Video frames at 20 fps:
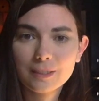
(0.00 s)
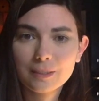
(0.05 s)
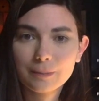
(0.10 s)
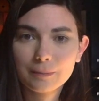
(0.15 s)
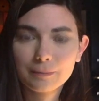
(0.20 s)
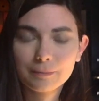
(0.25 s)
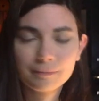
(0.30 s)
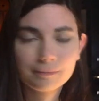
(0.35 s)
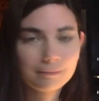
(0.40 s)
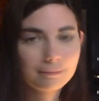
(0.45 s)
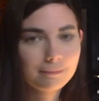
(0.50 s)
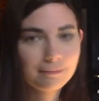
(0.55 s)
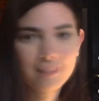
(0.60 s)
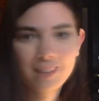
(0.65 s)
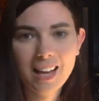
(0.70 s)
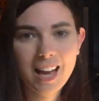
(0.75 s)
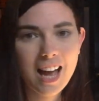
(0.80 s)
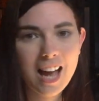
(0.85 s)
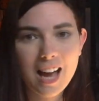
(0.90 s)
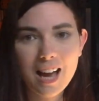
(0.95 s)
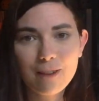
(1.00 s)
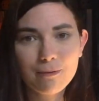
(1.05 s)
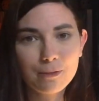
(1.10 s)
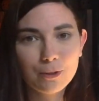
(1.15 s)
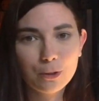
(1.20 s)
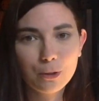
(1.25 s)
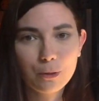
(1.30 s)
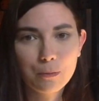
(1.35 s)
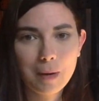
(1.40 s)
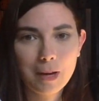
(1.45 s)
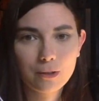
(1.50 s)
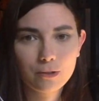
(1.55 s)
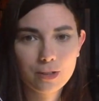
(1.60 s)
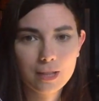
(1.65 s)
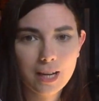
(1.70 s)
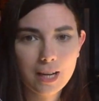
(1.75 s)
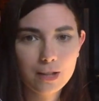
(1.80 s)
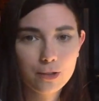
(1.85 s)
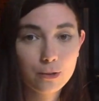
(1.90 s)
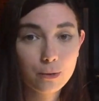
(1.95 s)
Low battery. I have a low battery,
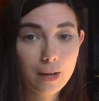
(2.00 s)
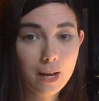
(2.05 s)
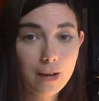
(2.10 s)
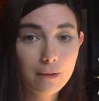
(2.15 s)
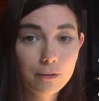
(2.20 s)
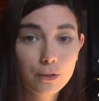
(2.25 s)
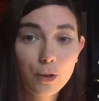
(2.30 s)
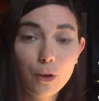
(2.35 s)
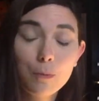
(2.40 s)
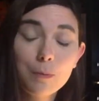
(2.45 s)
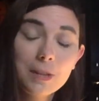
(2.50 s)
guys, so I have to go.